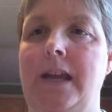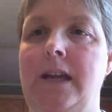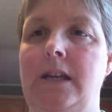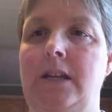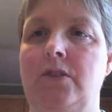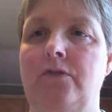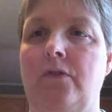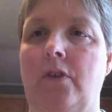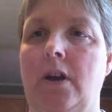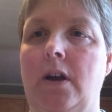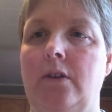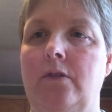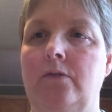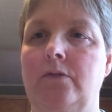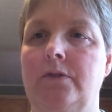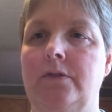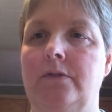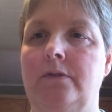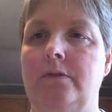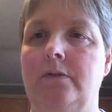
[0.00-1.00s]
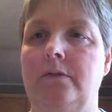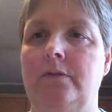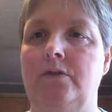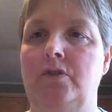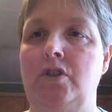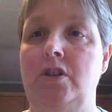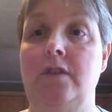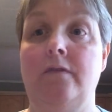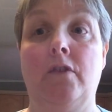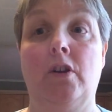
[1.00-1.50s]
H for house,
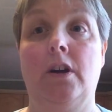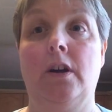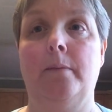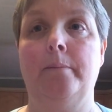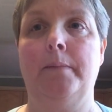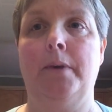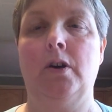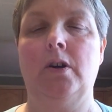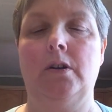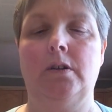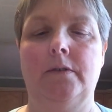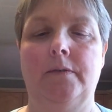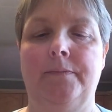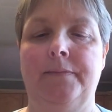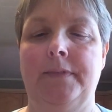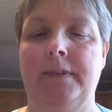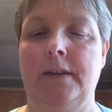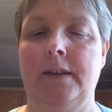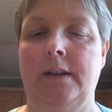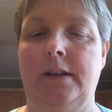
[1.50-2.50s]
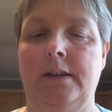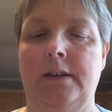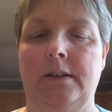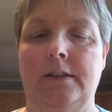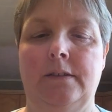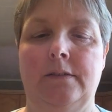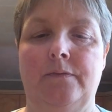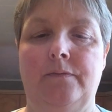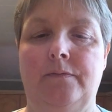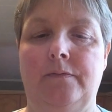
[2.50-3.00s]
G for gumball.
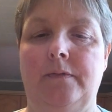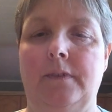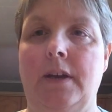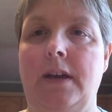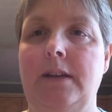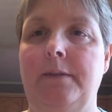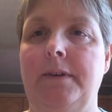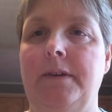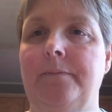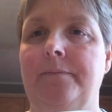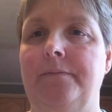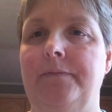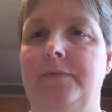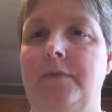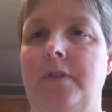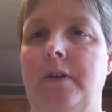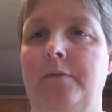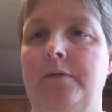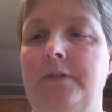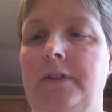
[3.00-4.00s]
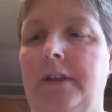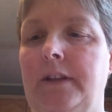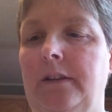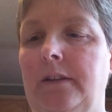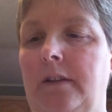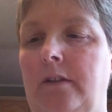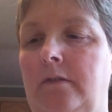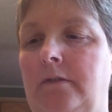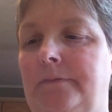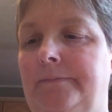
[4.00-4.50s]
Anyway, so that was like a
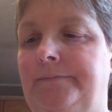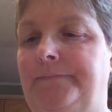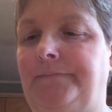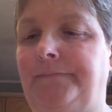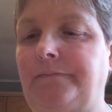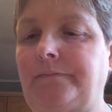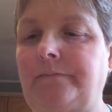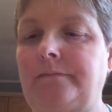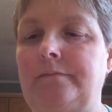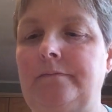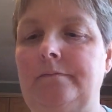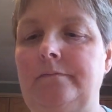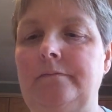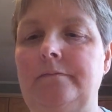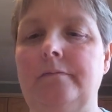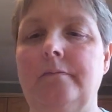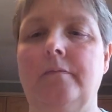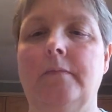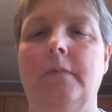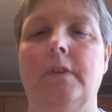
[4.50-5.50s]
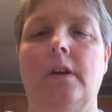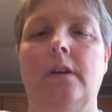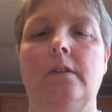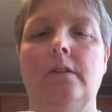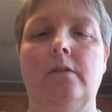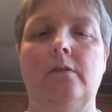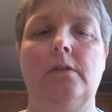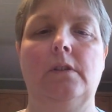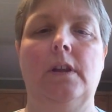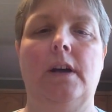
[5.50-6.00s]
little
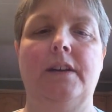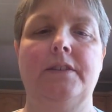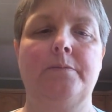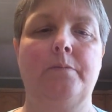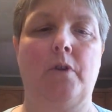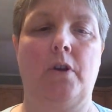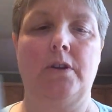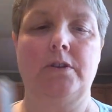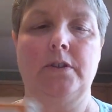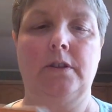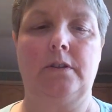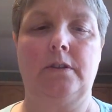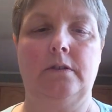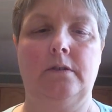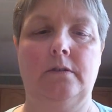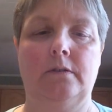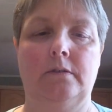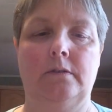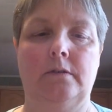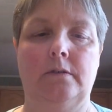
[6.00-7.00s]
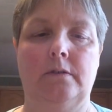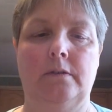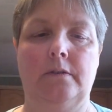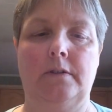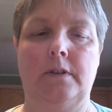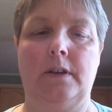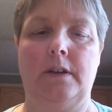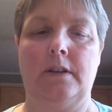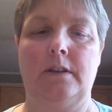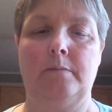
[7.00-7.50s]
class project
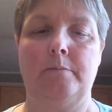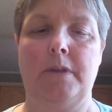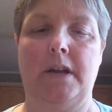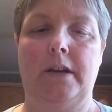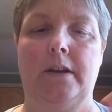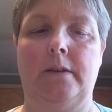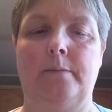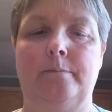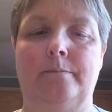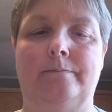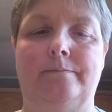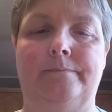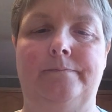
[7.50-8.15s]
that I had made up.